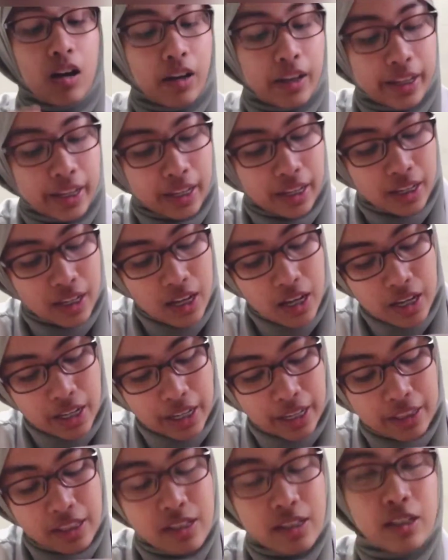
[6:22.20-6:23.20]
Okay,
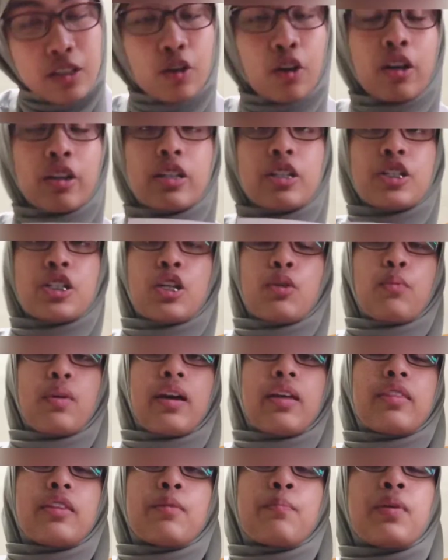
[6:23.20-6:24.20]
this is the condition
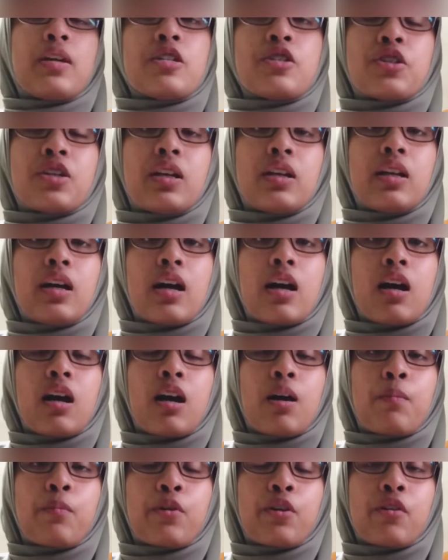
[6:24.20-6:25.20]
where the patient
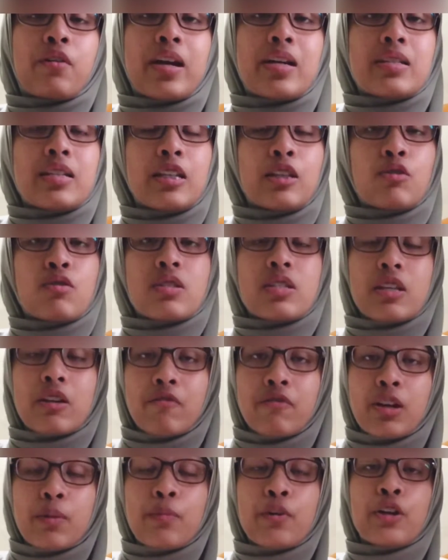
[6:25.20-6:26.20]
progress into
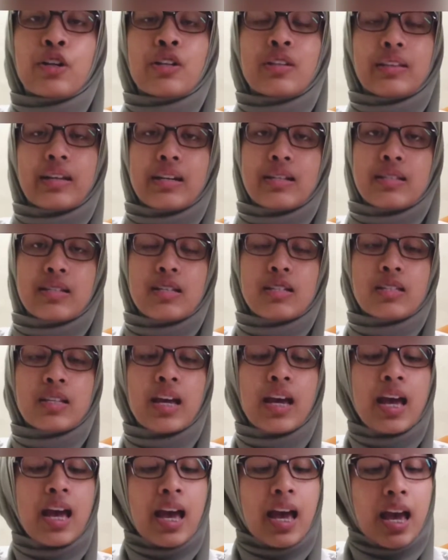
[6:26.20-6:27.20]
severe periodontitis,
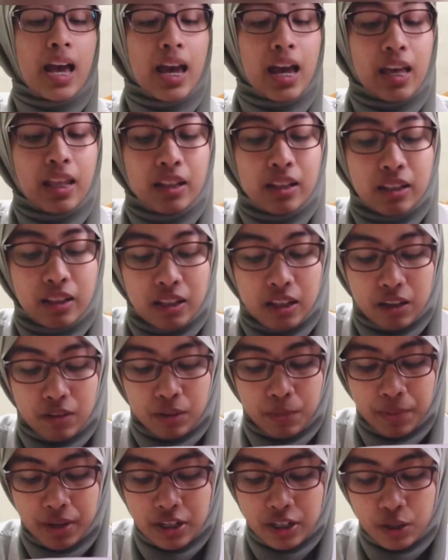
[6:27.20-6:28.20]
and
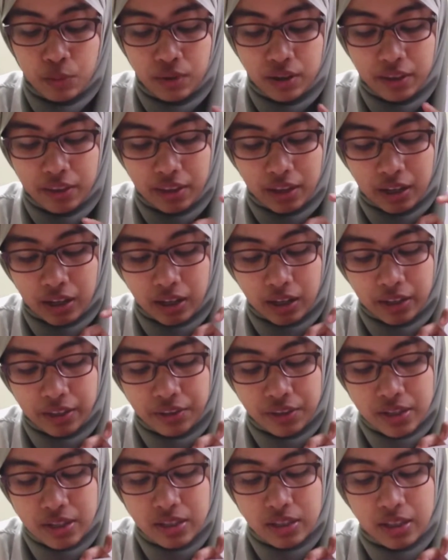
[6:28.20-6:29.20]
the patient with
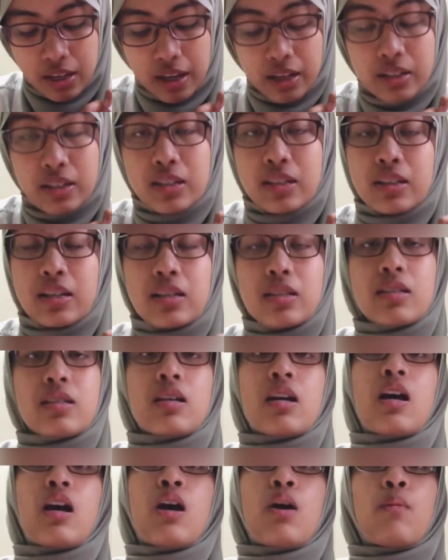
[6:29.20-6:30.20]
this disease
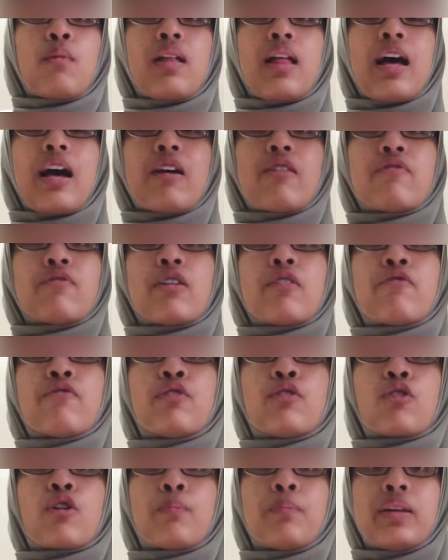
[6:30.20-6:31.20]
will have a
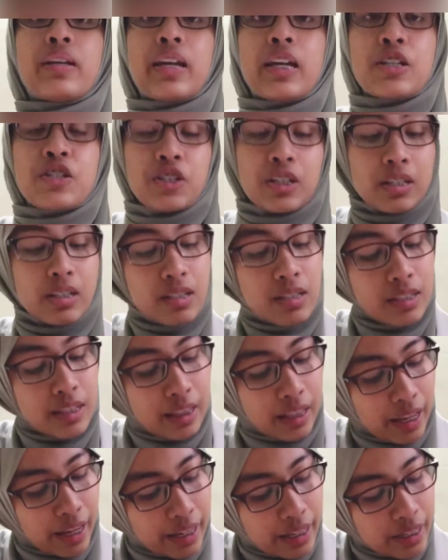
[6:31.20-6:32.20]
few complications
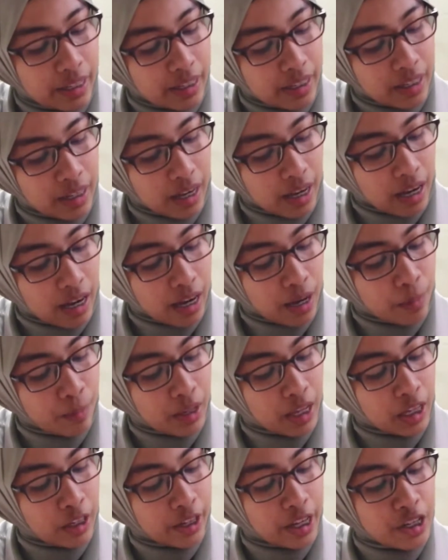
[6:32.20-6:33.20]
like
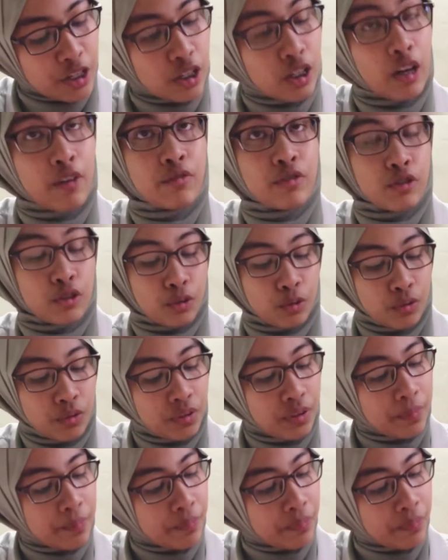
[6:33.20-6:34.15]
elongation of tooth,